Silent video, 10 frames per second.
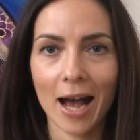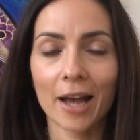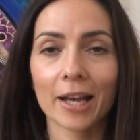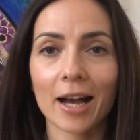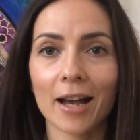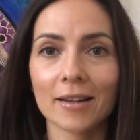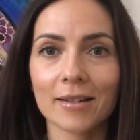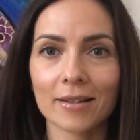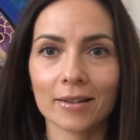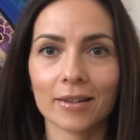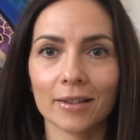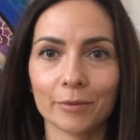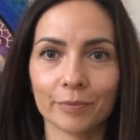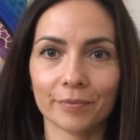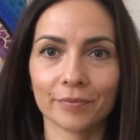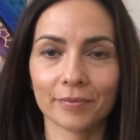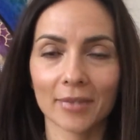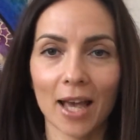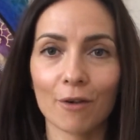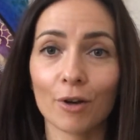Hi guys,
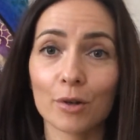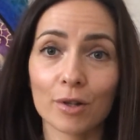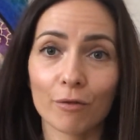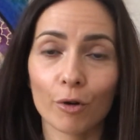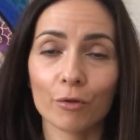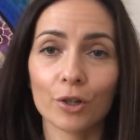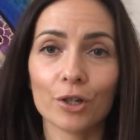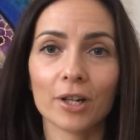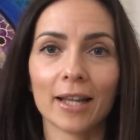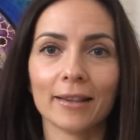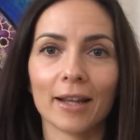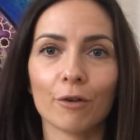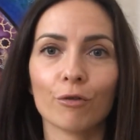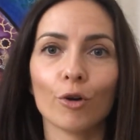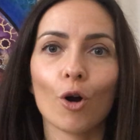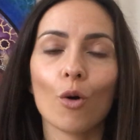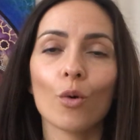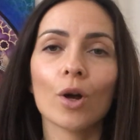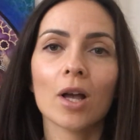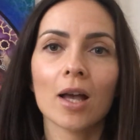Eva Józefowicz, Let Life
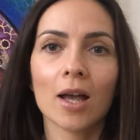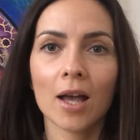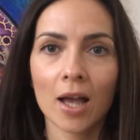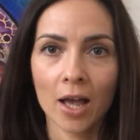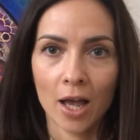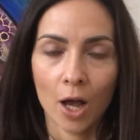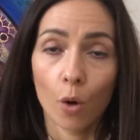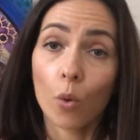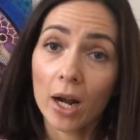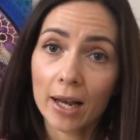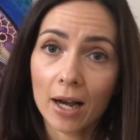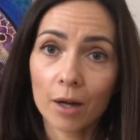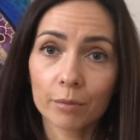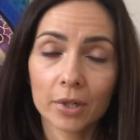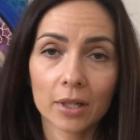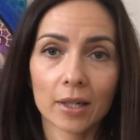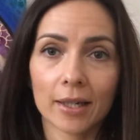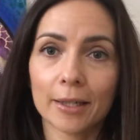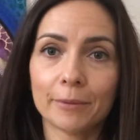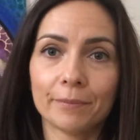Flow. Welcome.
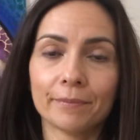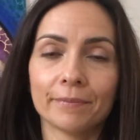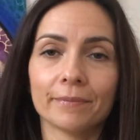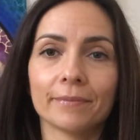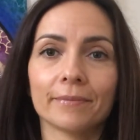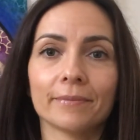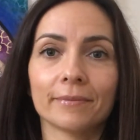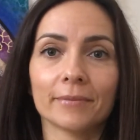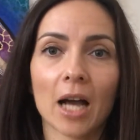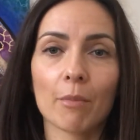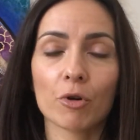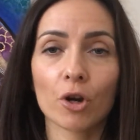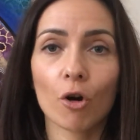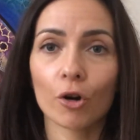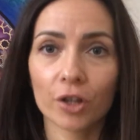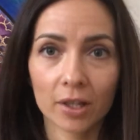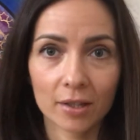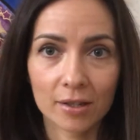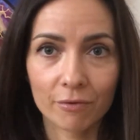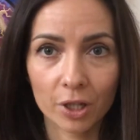I'm recording
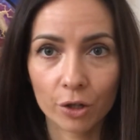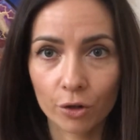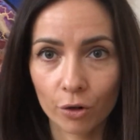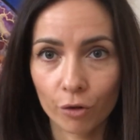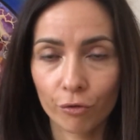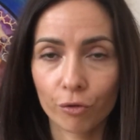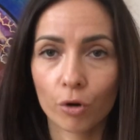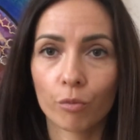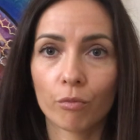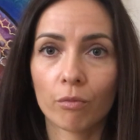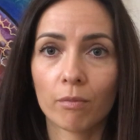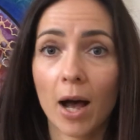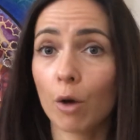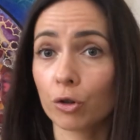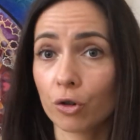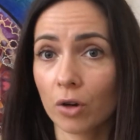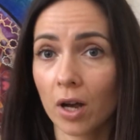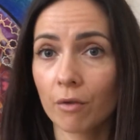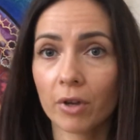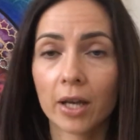this video from
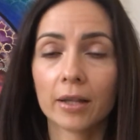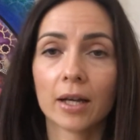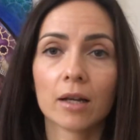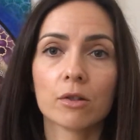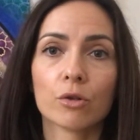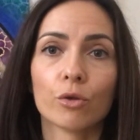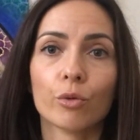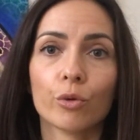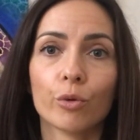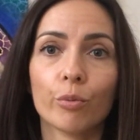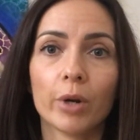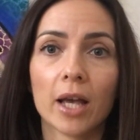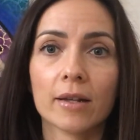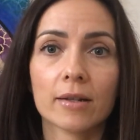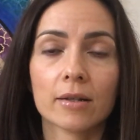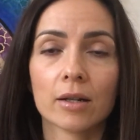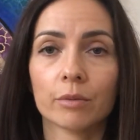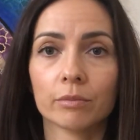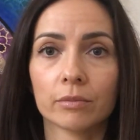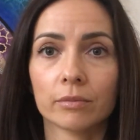Austria, Vienna, so place
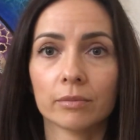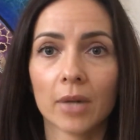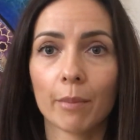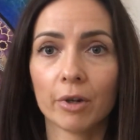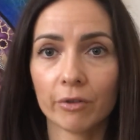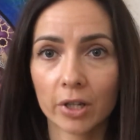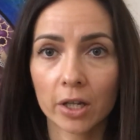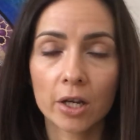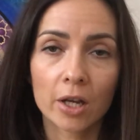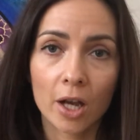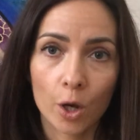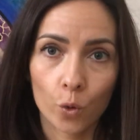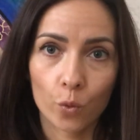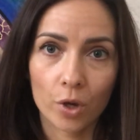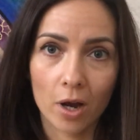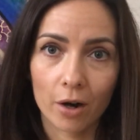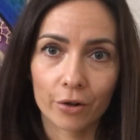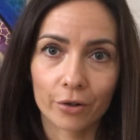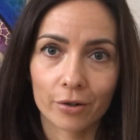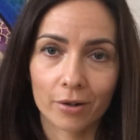I'm living. We
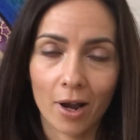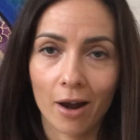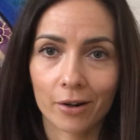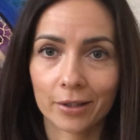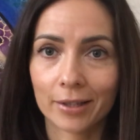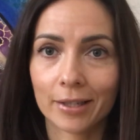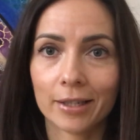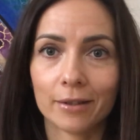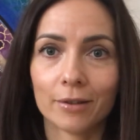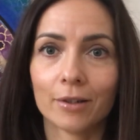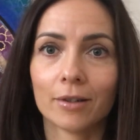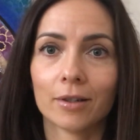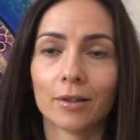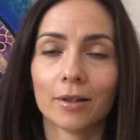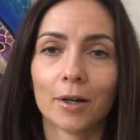are currently in the